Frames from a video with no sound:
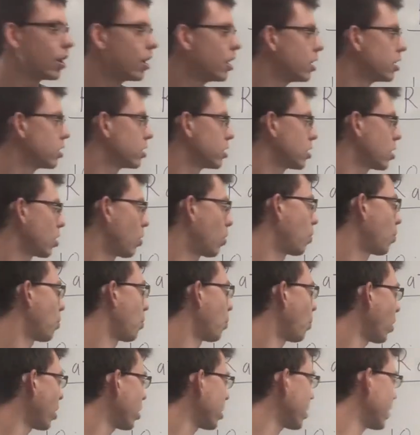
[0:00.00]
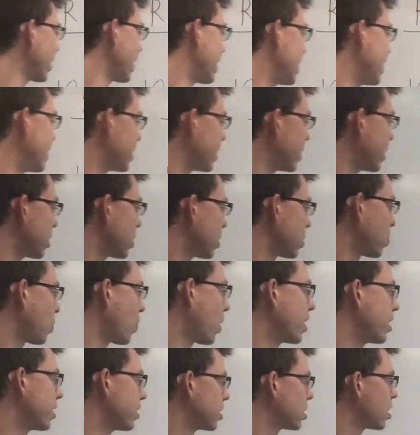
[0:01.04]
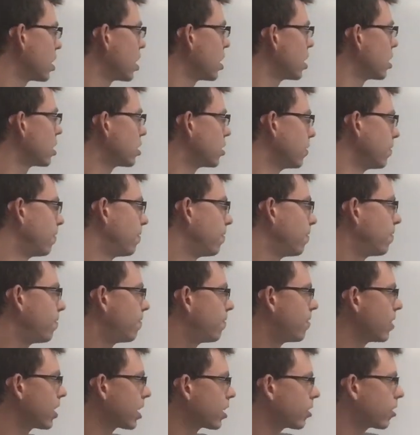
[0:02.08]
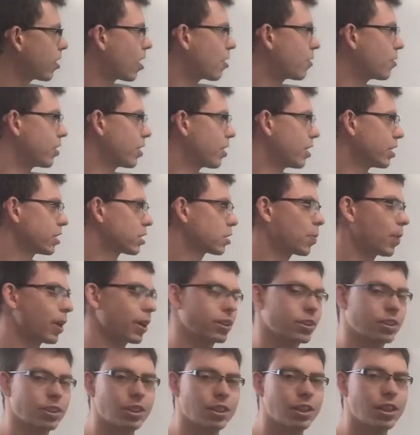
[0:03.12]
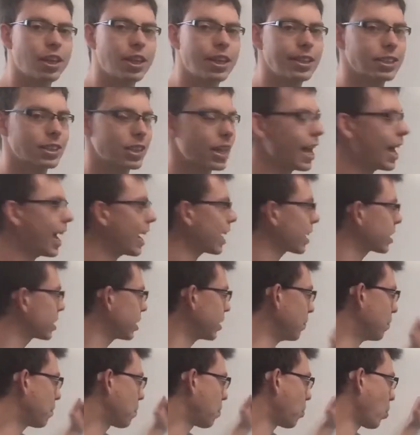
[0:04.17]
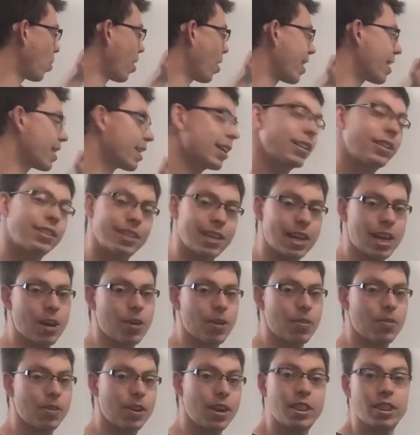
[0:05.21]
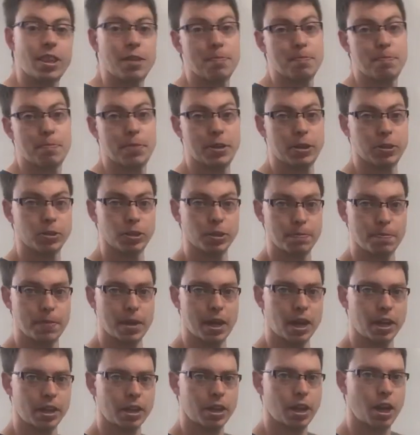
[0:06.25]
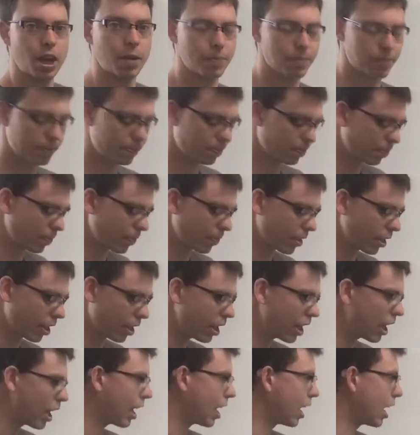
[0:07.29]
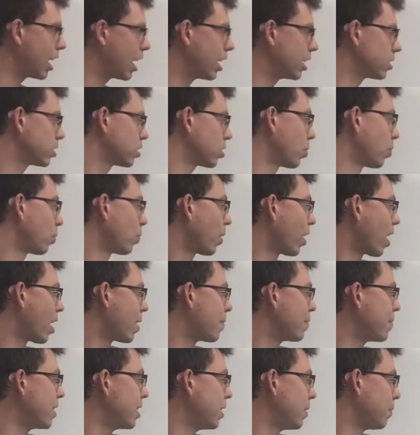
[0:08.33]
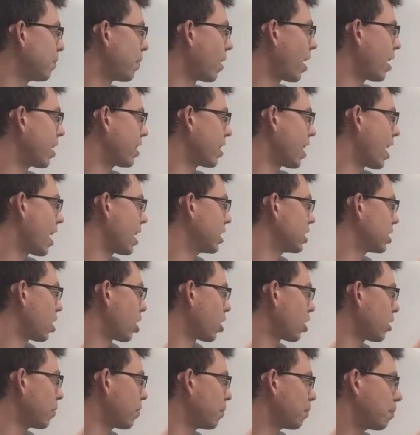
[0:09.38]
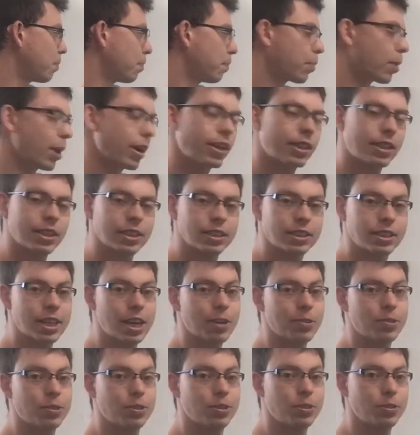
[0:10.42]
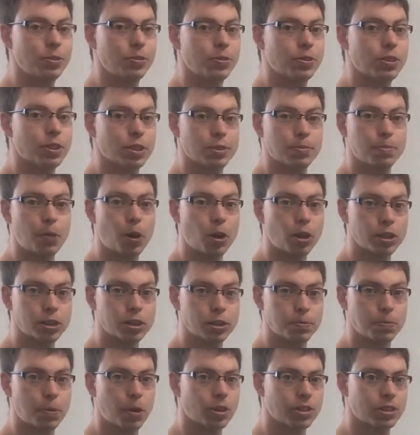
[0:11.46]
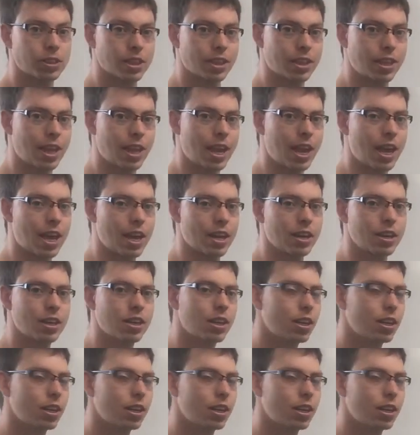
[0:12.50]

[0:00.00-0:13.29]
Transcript: So one of the easiest ways to figure out this question is to actually break it down and then build it back up. So what I mean by that is I'm going to break this down to the smallest parts it can,